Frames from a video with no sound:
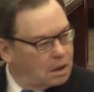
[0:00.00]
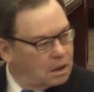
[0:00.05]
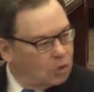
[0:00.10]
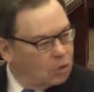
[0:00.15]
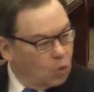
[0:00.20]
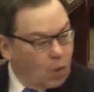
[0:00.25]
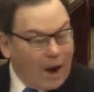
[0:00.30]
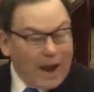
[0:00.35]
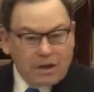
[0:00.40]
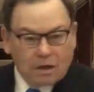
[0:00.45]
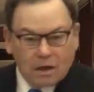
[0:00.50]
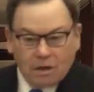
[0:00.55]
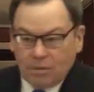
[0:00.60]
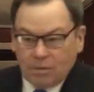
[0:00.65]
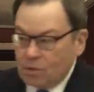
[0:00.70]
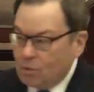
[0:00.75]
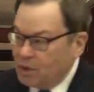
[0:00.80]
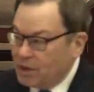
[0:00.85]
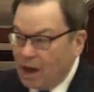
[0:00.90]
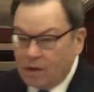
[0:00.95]

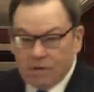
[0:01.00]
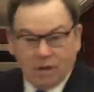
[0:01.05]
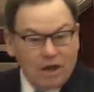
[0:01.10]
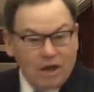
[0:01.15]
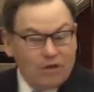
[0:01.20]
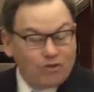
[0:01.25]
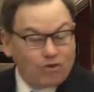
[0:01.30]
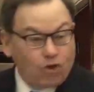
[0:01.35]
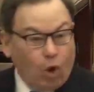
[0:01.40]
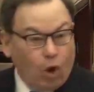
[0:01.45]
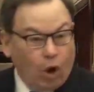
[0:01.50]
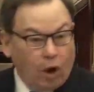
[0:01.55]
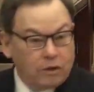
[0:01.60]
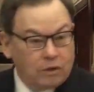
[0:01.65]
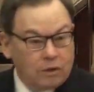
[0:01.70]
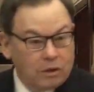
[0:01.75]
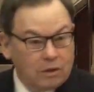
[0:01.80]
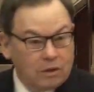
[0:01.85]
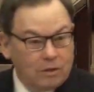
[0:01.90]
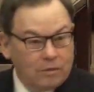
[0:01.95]
without any
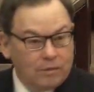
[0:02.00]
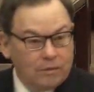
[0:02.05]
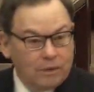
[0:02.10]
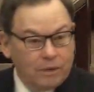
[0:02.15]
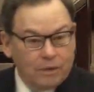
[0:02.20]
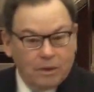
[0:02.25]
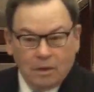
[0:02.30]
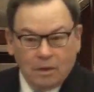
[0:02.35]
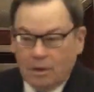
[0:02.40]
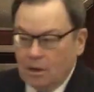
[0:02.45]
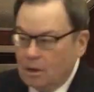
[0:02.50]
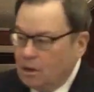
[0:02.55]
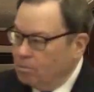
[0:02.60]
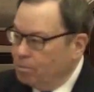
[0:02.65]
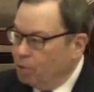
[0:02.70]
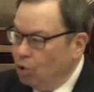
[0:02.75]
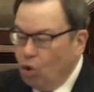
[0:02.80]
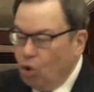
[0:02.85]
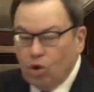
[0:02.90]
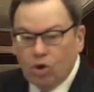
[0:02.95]
thought,
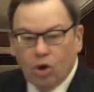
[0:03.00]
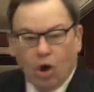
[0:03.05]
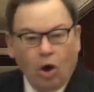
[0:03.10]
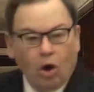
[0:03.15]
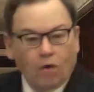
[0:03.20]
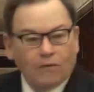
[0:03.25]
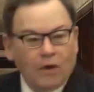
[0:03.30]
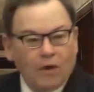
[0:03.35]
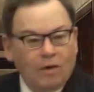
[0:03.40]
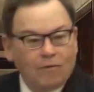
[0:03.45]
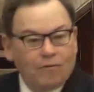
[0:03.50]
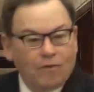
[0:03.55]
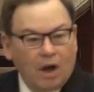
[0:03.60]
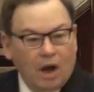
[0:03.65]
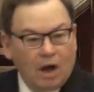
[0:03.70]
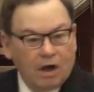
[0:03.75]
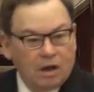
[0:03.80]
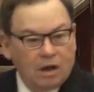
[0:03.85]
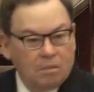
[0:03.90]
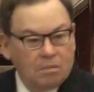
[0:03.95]
pulled off a
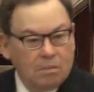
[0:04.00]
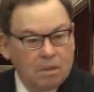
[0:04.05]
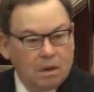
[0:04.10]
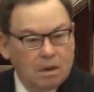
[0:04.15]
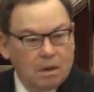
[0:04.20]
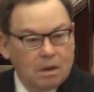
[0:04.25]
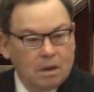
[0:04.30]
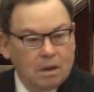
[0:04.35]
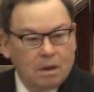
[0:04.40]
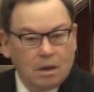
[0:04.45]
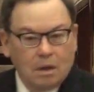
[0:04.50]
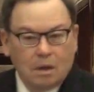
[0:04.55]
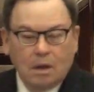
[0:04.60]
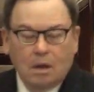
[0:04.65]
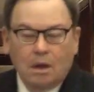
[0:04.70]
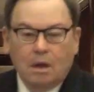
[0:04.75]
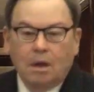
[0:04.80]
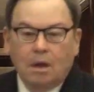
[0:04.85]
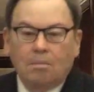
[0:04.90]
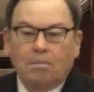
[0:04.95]
volume
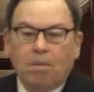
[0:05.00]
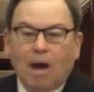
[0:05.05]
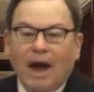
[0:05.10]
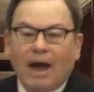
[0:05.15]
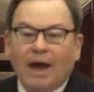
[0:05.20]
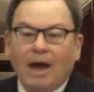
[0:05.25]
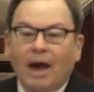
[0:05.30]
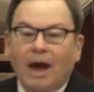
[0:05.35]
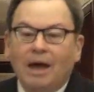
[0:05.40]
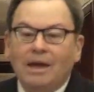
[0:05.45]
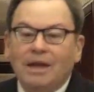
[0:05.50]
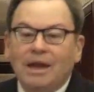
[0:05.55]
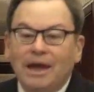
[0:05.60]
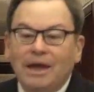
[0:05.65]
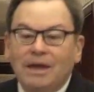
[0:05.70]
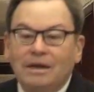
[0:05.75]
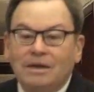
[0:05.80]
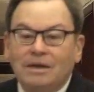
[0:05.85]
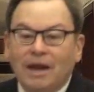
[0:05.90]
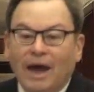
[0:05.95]
by a
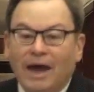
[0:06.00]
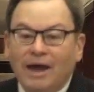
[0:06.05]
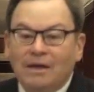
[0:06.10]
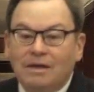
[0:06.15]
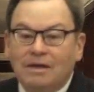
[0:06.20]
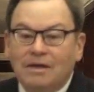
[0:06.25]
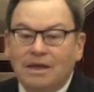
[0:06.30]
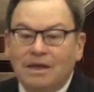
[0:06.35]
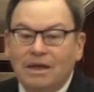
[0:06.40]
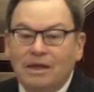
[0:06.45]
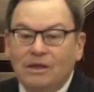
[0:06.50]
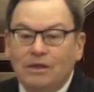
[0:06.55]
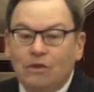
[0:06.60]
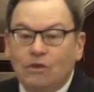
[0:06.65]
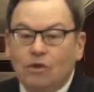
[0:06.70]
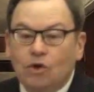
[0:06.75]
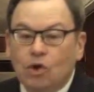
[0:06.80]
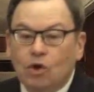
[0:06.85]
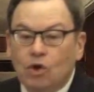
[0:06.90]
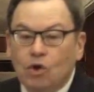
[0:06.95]
late
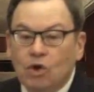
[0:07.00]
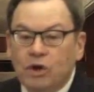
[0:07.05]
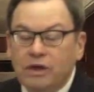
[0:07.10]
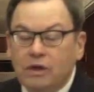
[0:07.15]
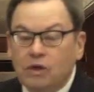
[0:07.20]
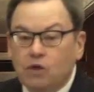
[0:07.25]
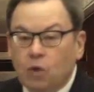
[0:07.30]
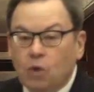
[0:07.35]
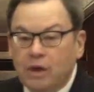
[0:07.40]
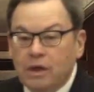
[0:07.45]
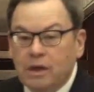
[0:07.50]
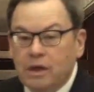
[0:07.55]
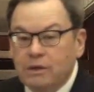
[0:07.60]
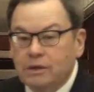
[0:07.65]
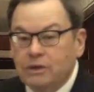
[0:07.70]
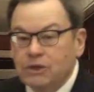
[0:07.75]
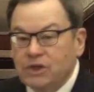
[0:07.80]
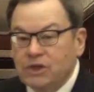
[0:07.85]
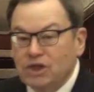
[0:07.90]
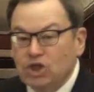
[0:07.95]
19th, early 20th
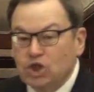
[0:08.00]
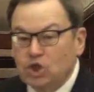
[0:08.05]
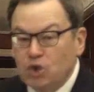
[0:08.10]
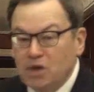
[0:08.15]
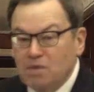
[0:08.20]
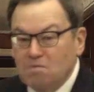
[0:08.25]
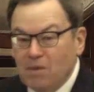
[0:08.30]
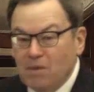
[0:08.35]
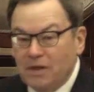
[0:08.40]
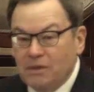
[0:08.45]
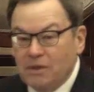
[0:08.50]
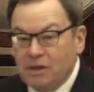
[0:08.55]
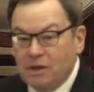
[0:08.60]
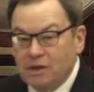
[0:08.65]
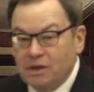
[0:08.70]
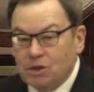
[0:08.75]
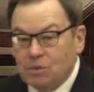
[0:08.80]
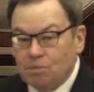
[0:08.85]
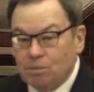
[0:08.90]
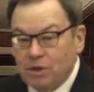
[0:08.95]
century
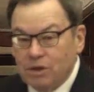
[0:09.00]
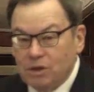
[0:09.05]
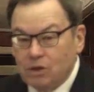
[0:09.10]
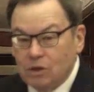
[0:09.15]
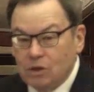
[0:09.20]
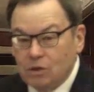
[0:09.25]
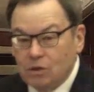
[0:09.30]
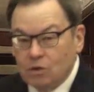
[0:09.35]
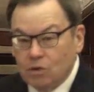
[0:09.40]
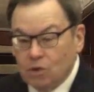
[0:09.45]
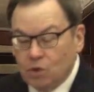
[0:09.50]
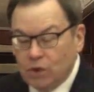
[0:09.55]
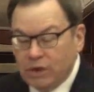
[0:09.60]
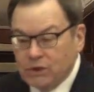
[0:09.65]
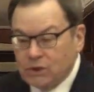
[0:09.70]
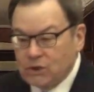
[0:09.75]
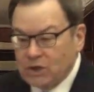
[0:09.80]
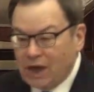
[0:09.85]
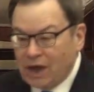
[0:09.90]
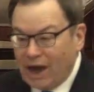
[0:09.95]
Methodist preacher,
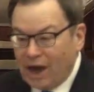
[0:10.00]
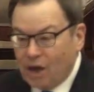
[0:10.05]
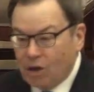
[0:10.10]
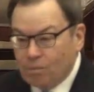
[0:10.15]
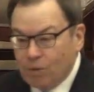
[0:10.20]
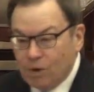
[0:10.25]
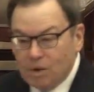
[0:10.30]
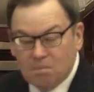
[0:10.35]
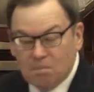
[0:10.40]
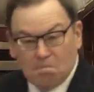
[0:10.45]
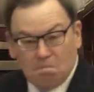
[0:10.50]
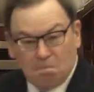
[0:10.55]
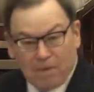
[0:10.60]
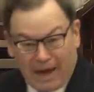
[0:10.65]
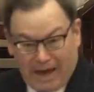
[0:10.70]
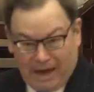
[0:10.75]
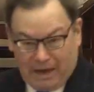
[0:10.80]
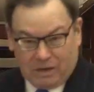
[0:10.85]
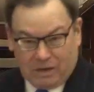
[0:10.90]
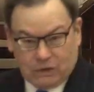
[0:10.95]
Louis Albert
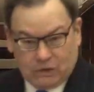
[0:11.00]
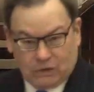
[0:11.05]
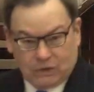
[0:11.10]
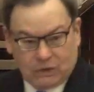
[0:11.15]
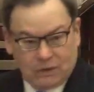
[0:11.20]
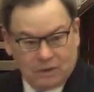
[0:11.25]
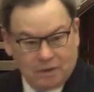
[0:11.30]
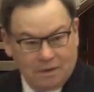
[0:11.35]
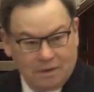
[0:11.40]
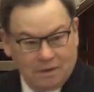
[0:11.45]
Banks.